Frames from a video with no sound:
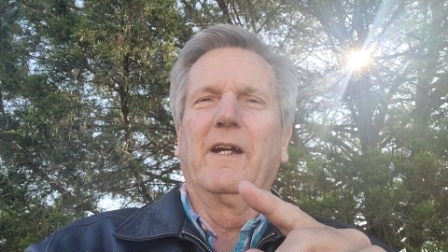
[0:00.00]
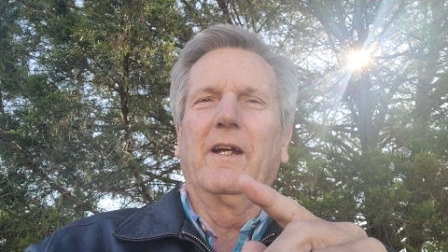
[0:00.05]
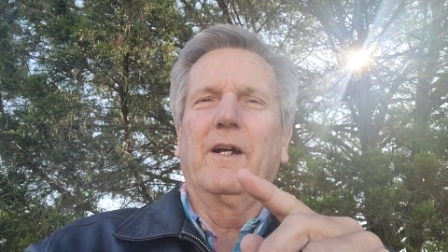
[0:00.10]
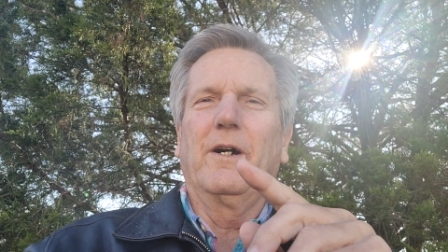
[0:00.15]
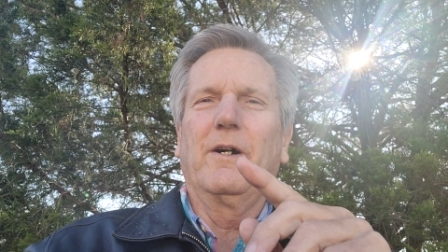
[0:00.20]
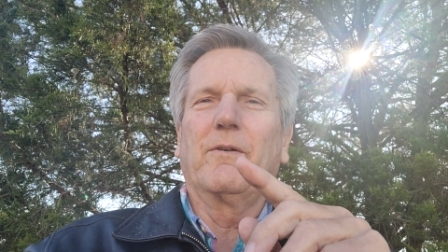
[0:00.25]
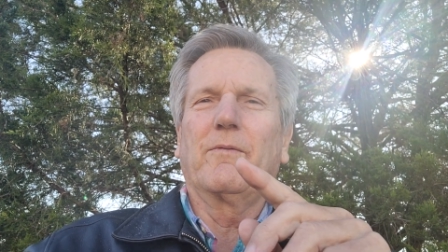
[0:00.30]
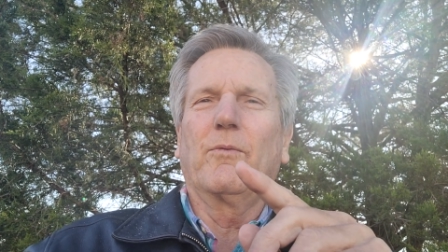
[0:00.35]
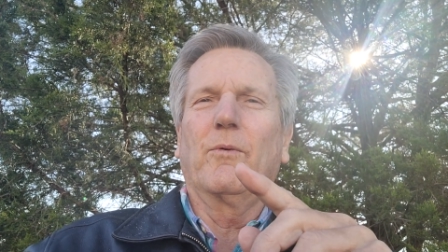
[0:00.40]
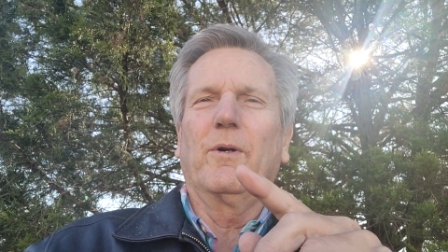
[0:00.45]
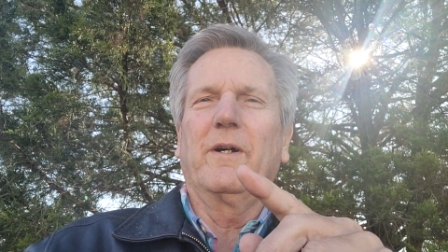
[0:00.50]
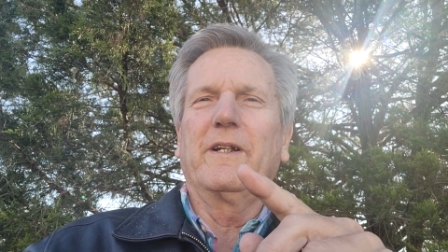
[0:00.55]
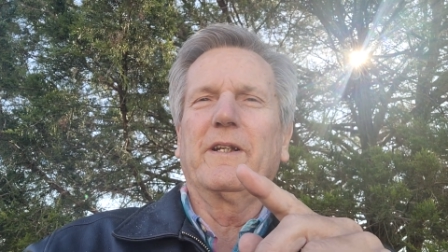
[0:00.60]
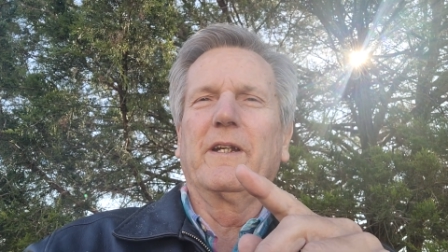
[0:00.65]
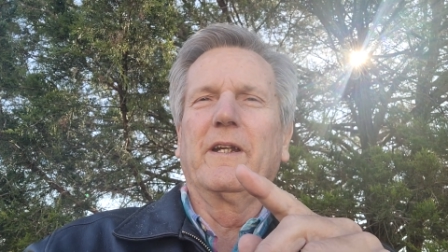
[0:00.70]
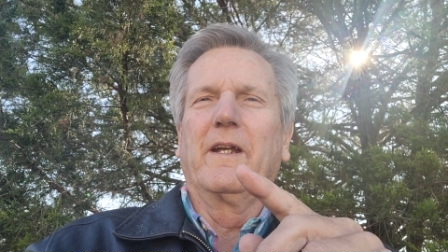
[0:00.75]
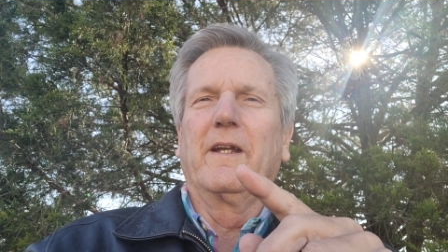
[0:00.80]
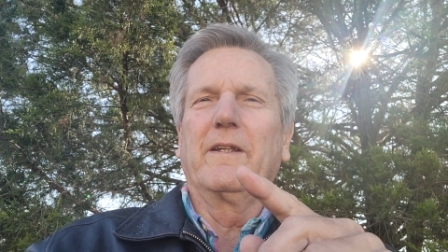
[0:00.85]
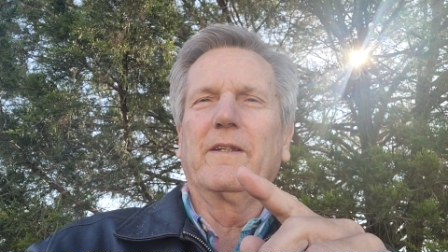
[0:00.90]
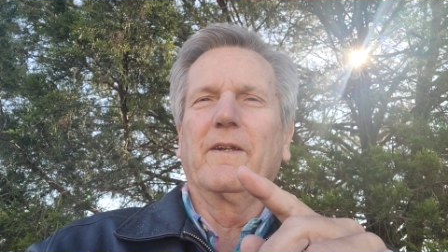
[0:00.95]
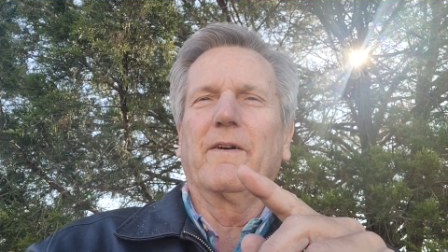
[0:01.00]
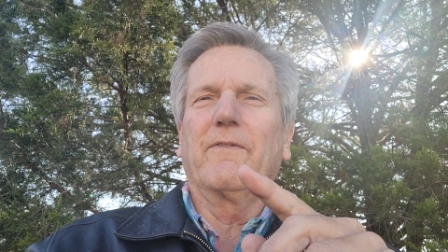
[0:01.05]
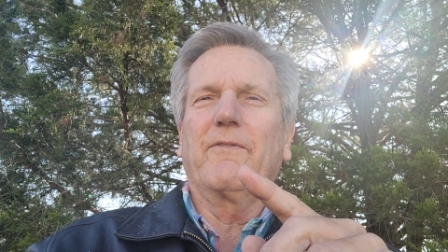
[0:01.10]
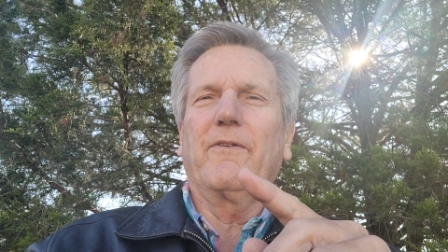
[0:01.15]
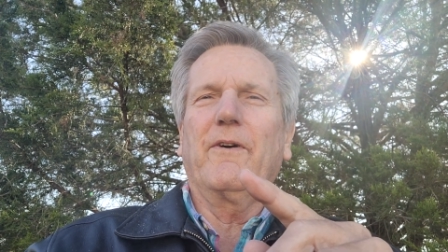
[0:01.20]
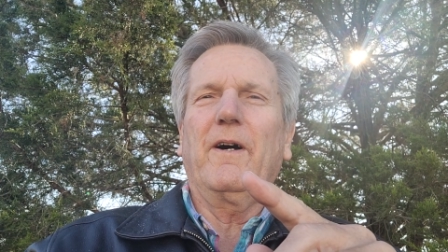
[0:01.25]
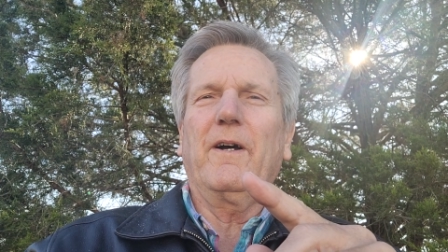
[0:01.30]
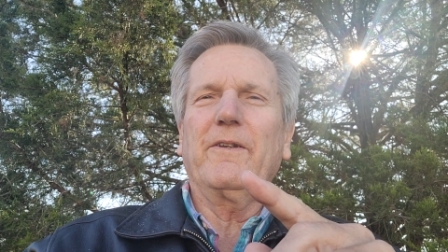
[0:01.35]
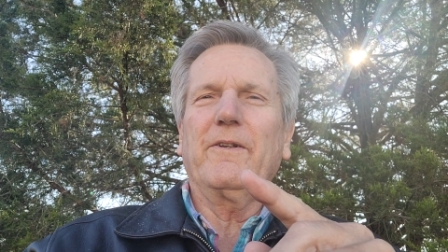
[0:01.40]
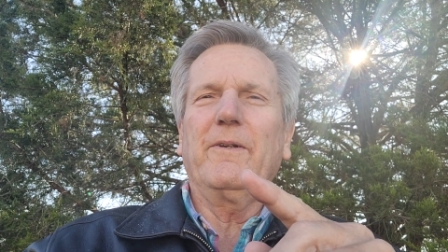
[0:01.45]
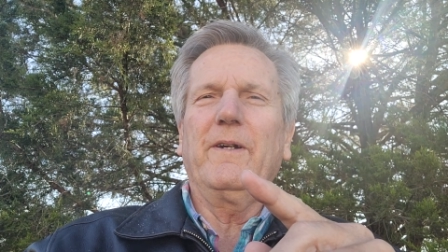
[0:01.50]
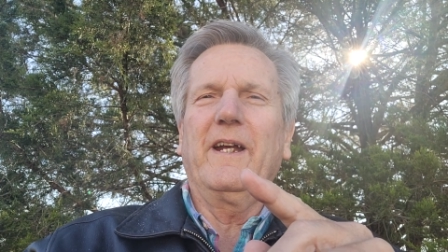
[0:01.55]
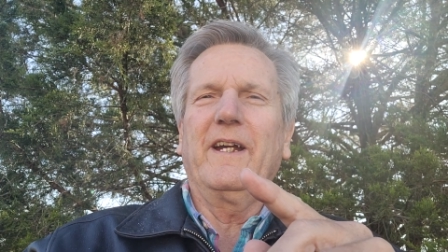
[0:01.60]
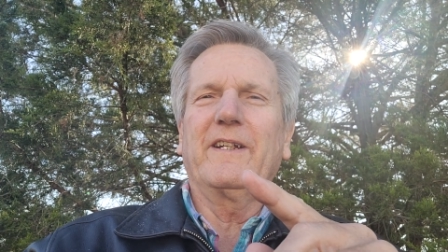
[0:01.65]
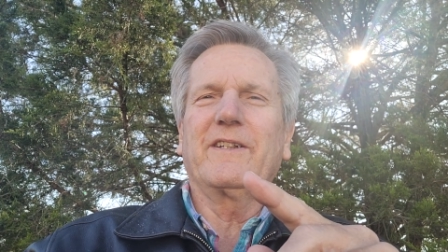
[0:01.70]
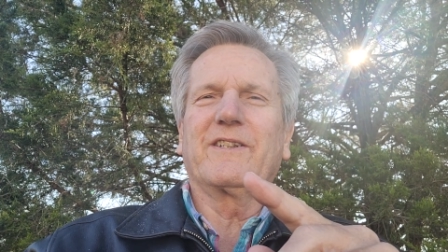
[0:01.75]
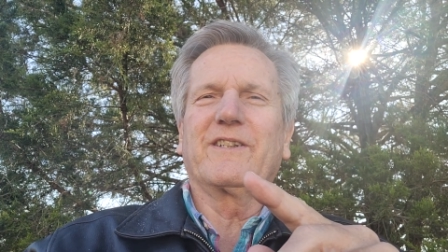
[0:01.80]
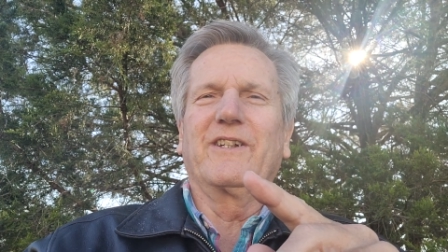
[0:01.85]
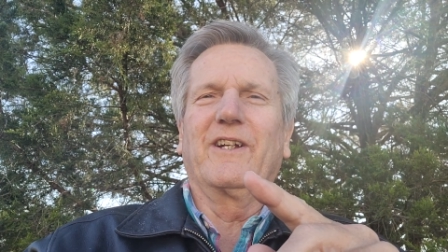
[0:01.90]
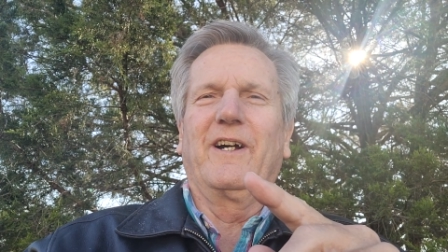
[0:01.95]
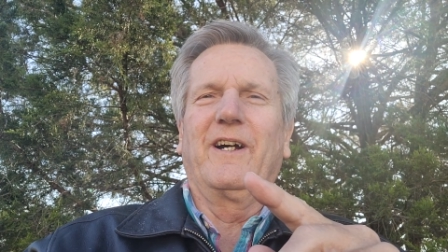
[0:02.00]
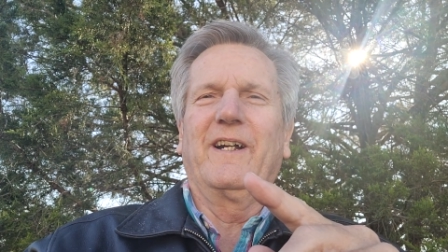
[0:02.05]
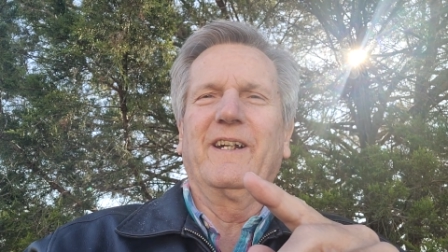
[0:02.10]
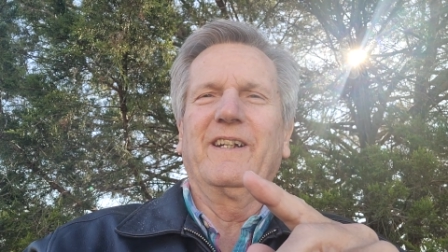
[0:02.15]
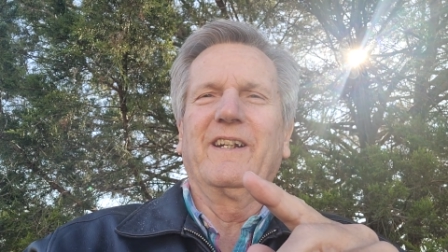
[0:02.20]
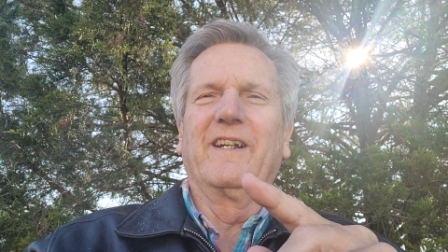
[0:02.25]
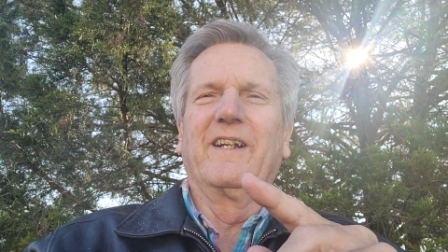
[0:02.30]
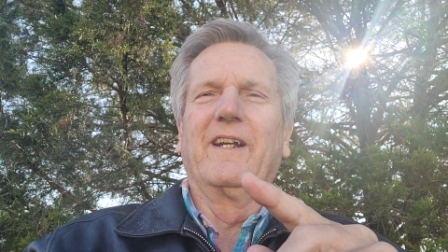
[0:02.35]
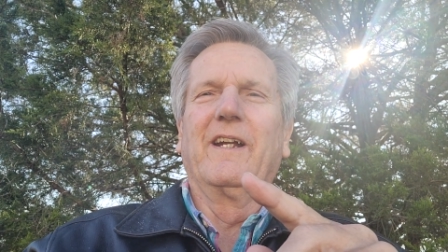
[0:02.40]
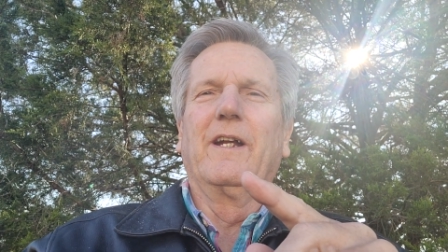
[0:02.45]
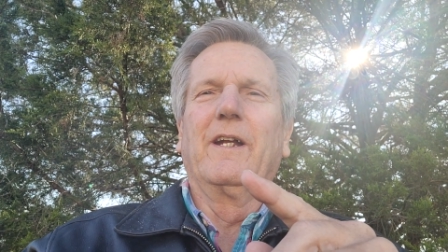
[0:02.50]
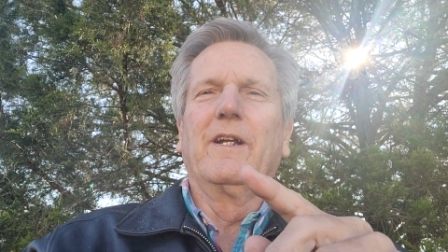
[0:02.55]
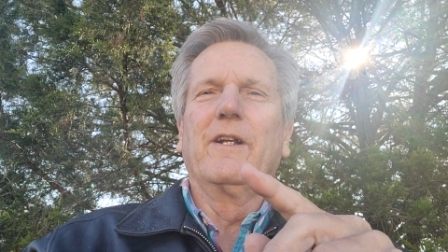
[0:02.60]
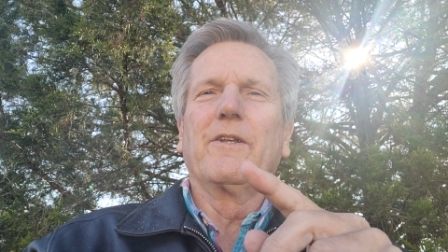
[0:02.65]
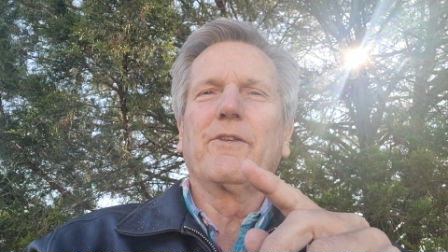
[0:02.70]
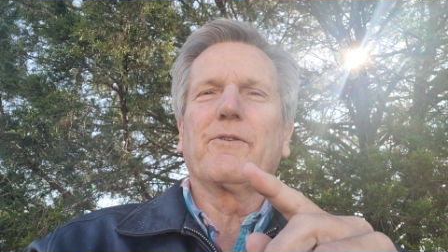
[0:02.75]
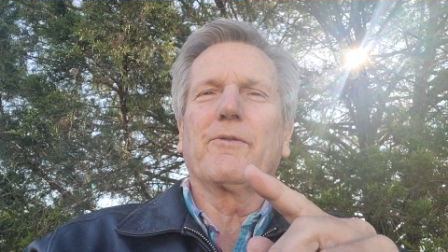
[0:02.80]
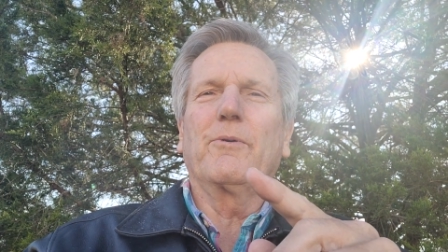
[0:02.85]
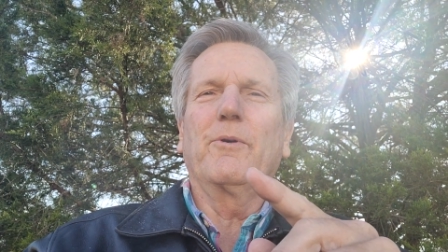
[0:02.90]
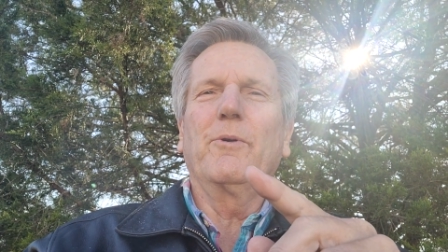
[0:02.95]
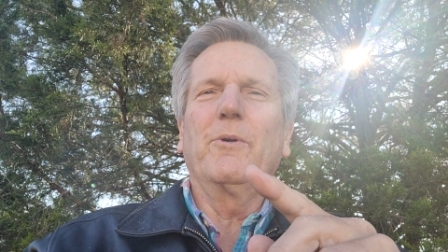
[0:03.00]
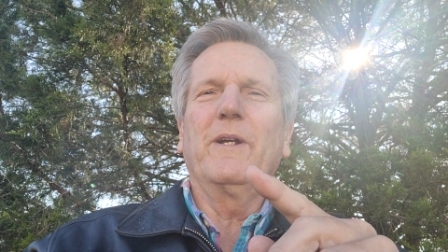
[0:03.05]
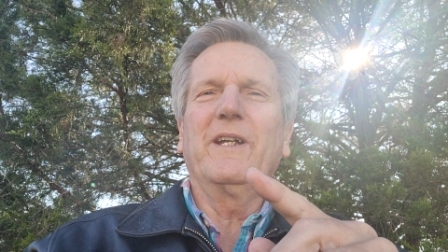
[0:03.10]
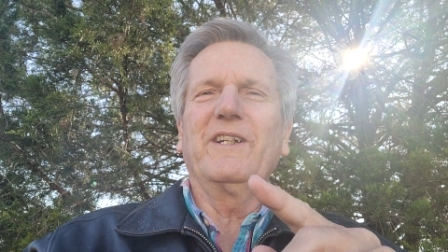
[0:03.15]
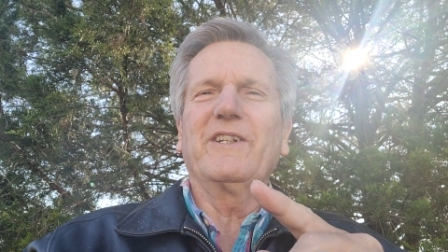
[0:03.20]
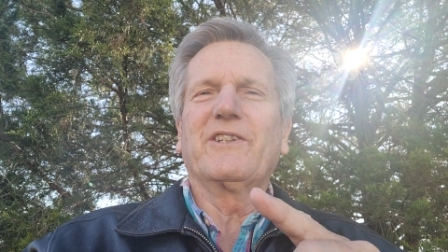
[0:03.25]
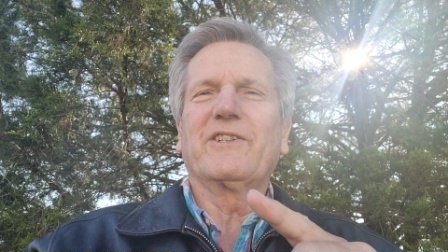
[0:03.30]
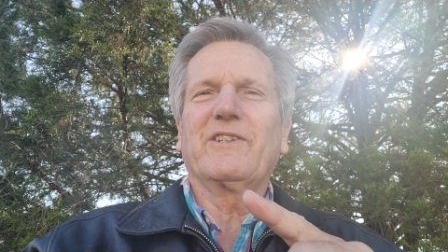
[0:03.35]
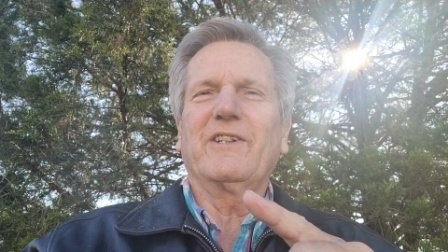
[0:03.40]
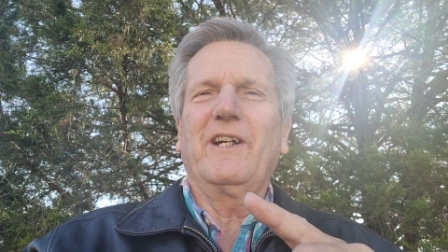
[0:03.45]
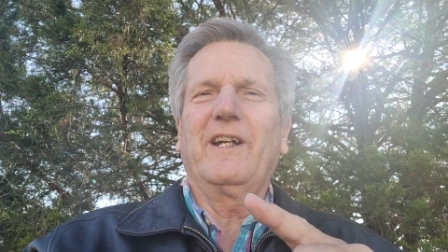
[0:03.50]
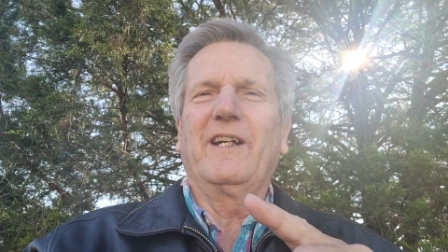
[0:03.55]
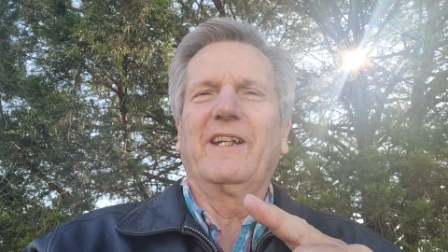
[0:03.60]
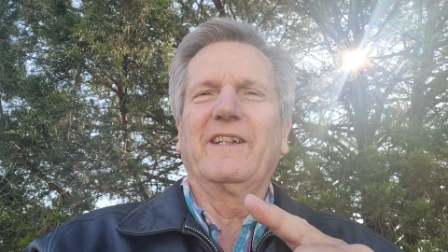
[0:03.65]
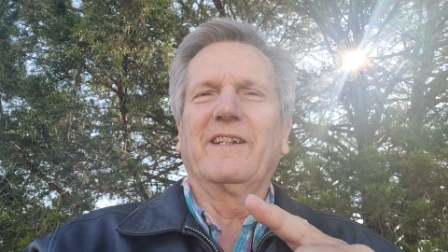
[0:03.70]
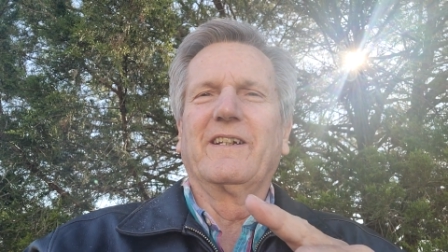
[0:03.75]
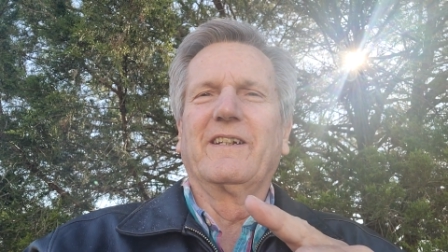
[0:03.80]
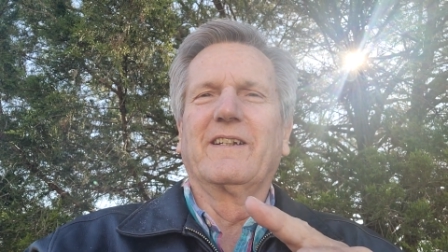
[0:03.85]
of what the Father has done through His Son.